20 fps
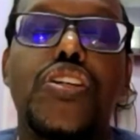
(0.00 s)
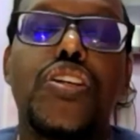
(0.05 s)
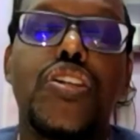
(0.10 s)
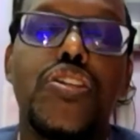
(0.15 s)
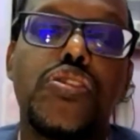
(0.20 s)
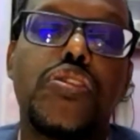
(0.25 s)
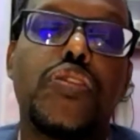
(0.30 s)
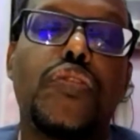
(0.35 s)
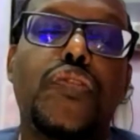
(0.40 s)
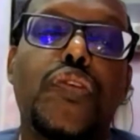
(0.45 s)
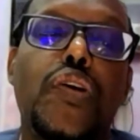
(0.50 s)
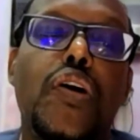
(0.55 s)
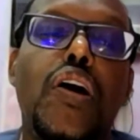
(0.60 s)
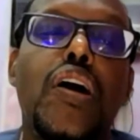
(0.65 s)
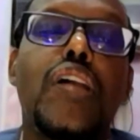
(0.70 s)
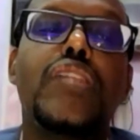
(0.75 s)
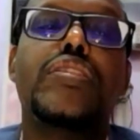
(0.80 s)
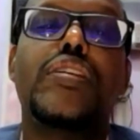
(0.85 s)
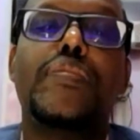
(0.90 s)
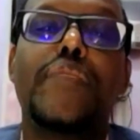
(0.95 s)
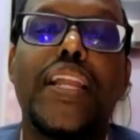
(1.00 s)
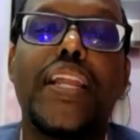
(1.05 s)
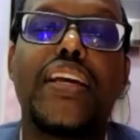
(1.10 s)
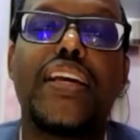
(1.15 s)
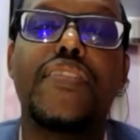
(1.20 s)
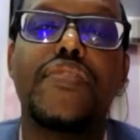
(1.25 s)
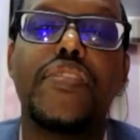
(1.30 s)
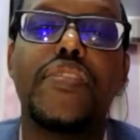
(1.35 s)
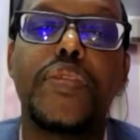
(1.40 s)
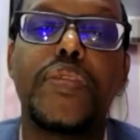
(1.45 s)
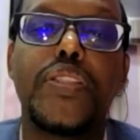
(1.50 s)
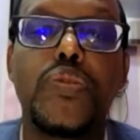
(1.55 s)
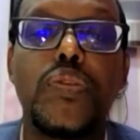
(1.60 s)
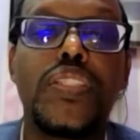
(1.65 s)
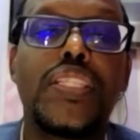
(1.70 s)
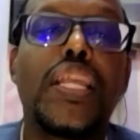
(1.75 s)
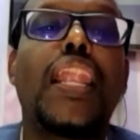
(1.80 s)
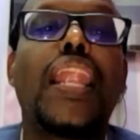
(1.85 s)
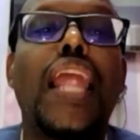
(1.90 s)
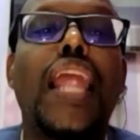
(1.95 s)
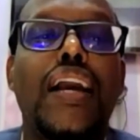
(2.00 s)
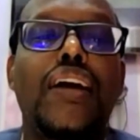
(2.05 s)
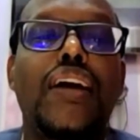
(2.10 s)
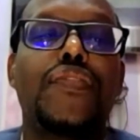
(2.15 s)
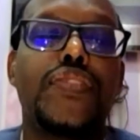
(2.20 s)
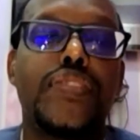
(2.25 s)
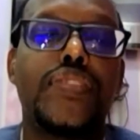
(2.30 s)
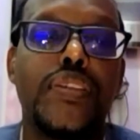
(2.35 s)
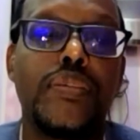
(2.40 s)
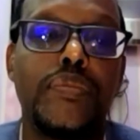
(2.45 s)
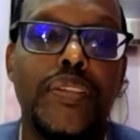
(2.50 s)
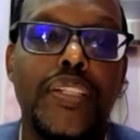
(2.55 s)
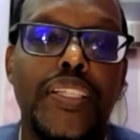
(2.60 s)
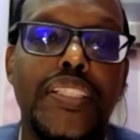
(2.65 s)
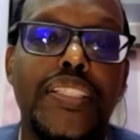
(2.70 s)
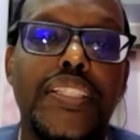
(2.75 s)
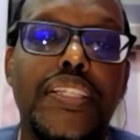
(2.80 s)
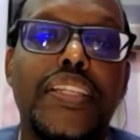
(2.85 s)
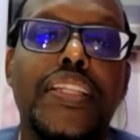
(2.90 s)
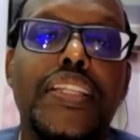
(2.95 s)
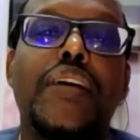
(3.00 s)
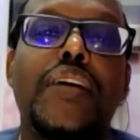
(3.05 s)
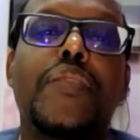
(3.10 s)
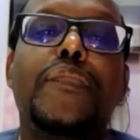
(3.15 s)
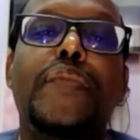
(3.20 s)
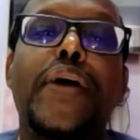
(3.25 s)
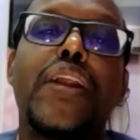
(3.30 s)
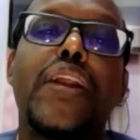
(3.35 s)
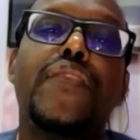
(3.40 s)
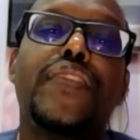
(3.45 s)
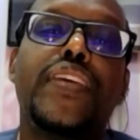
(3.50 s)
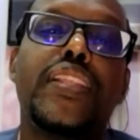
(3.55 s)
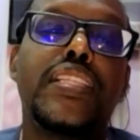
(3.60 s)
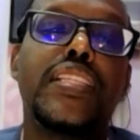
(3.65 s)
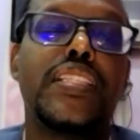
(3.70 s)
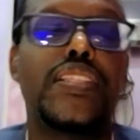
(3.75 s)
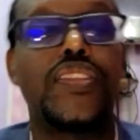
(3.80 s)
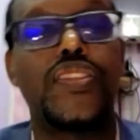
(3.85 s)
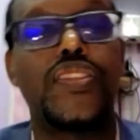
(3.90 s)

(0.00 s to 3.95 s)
issue for all Somali governments was the lack of stability. Now, part of it is